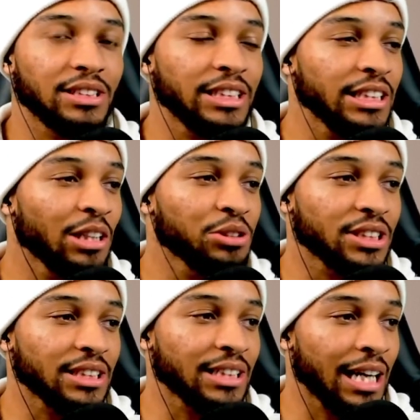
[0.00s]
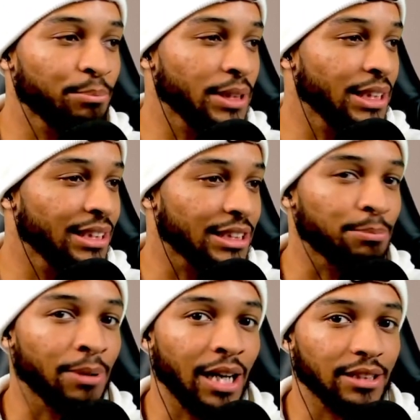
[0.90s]
Dio should not be in this
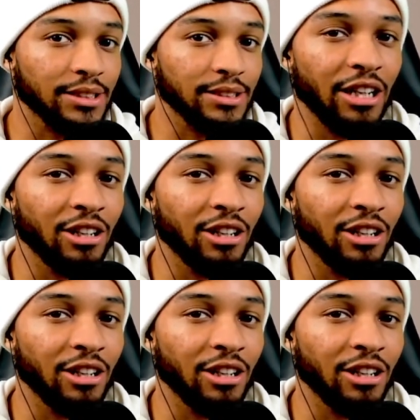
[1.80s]
box.